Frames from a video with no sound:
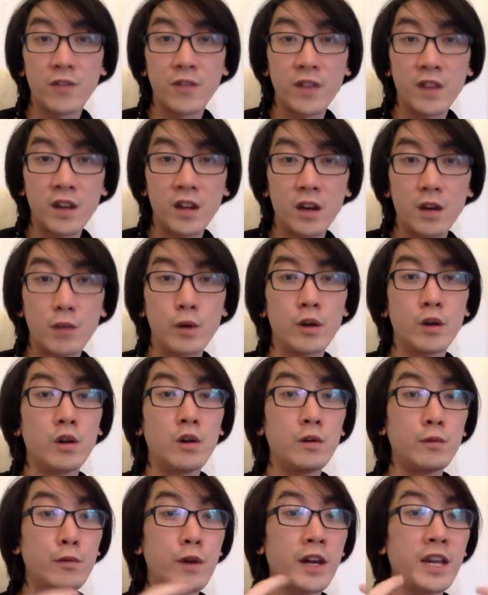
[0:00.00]
for VR, we're
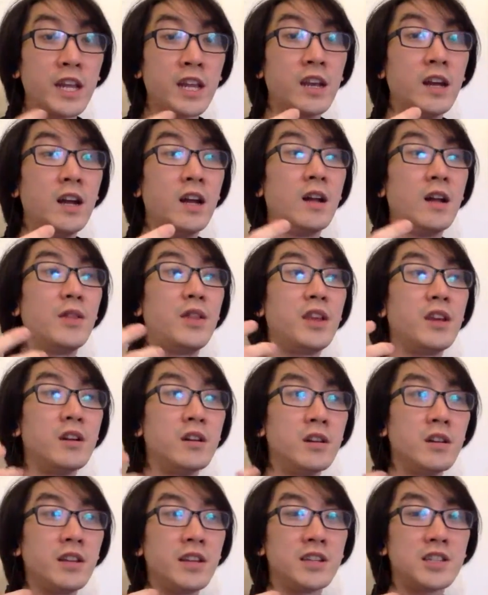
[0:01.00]
already the
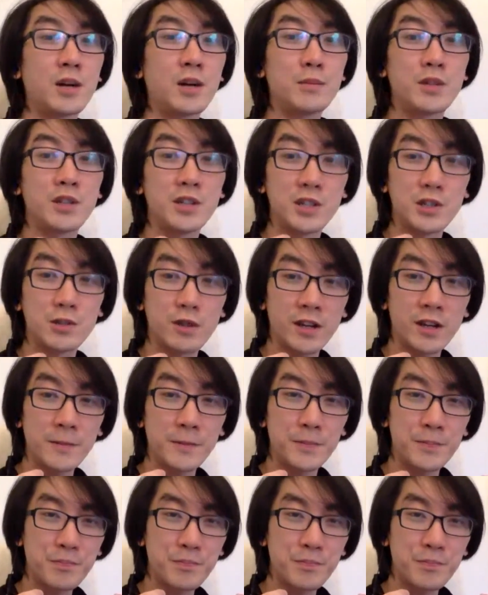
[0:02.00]
early adopters, right?